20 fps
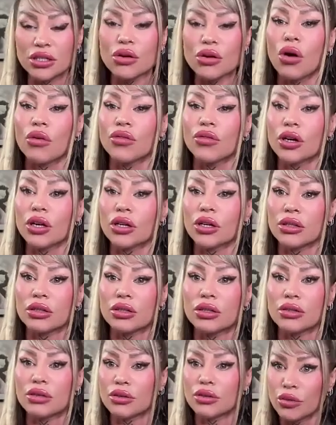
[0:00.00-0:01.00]
can offer
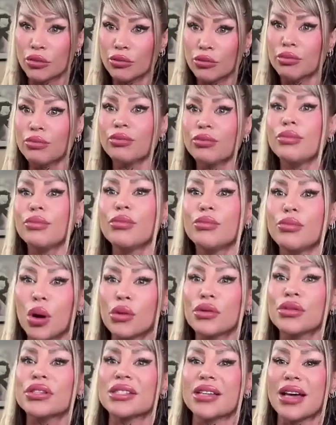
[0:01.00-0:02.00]

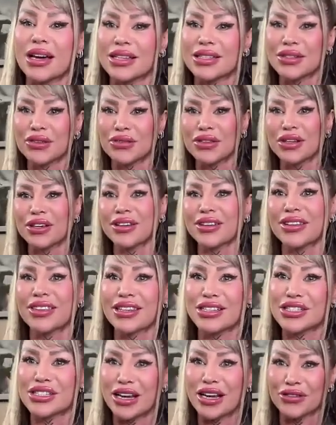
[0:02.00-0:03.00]
both sides of the
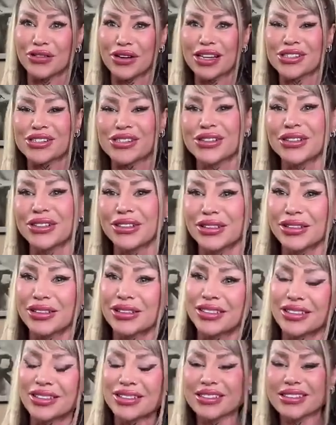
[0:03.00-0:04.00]
generational